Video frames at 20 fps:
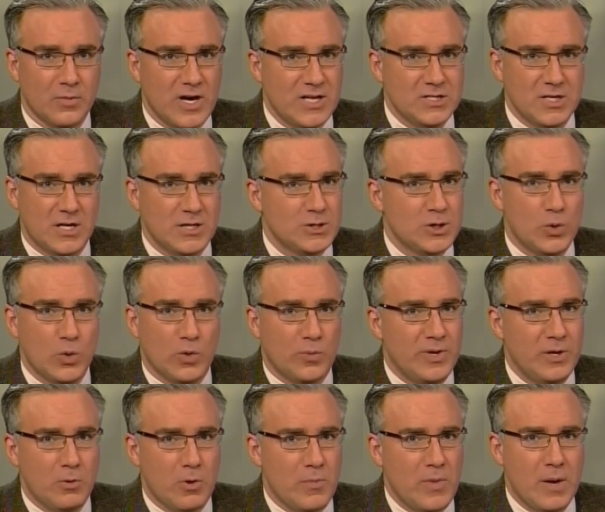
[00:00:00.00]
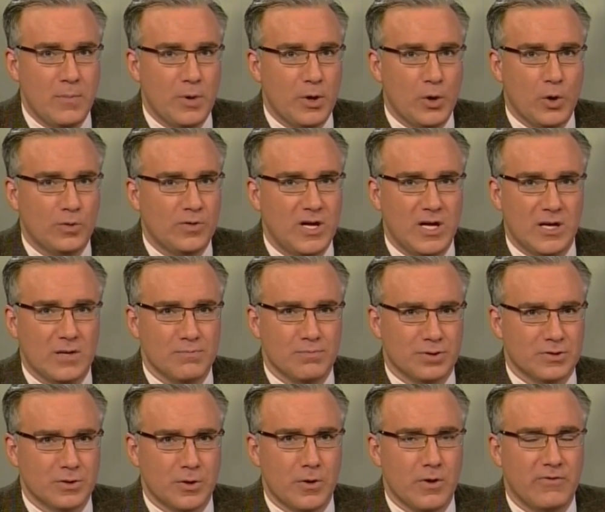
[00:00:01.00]
Presidents who will be remembered only in a
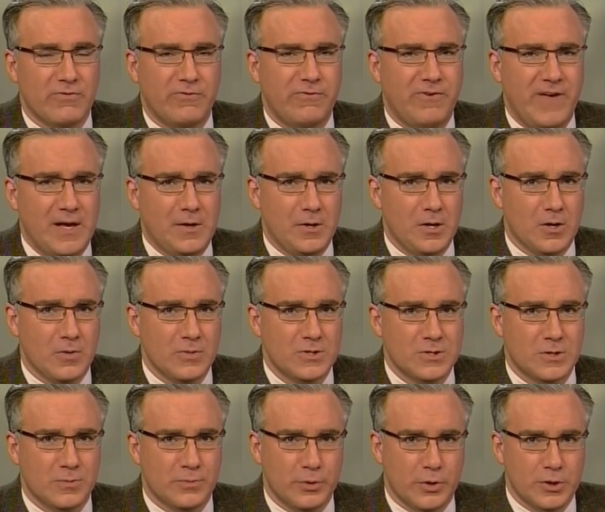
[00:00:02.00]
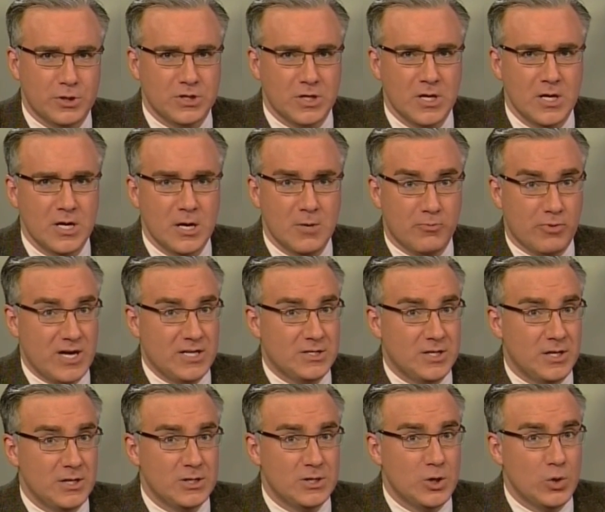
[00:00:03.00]
blur of failure, Mr. Bush.
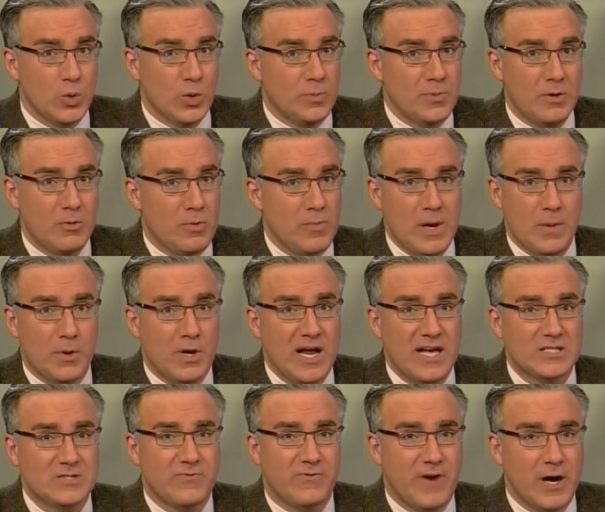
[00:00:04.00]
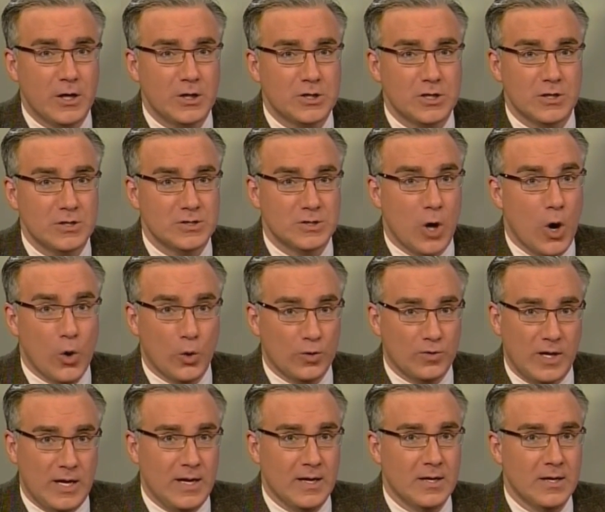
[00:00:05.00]
Presidents who will be remembered as functions
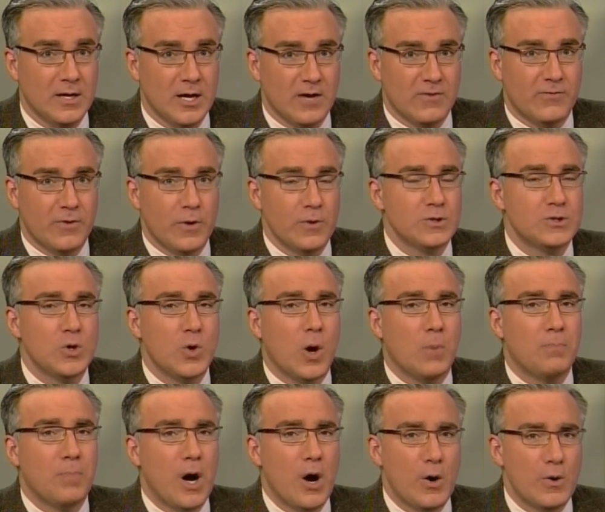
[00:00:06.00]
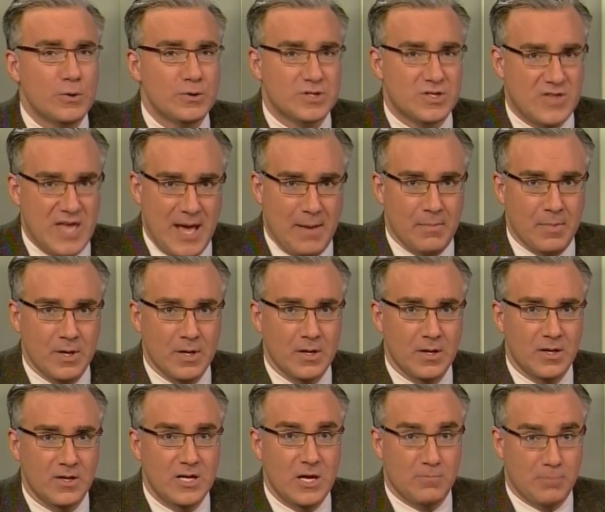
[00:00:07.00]
only of those who opposed them,
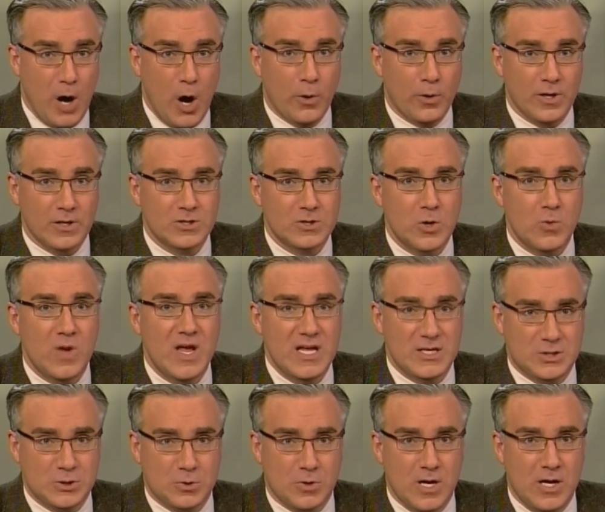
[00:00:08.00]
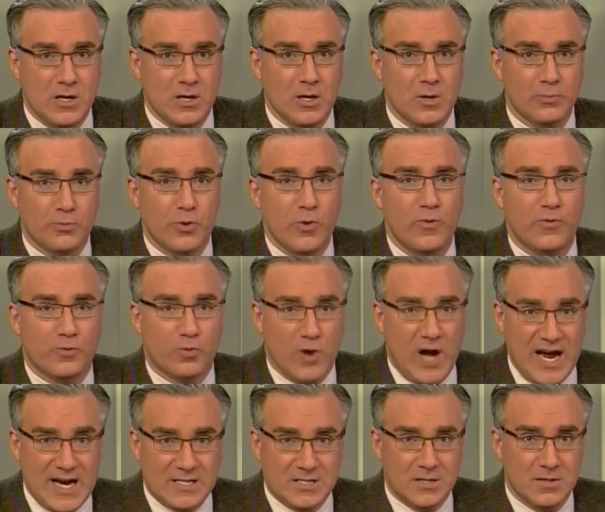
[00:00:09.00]
the opponents whom history proved
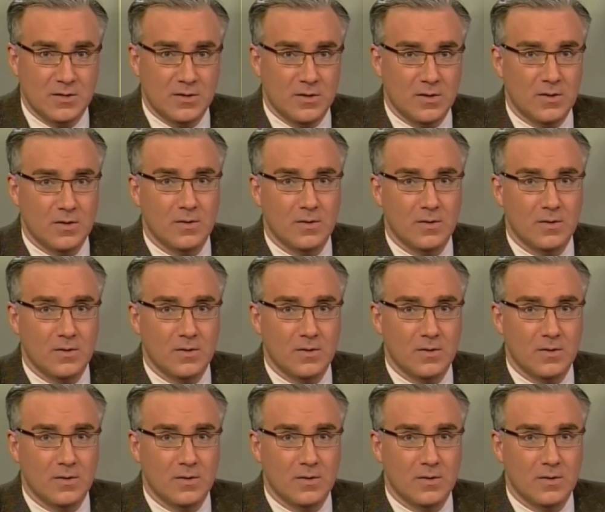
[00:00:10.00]
right.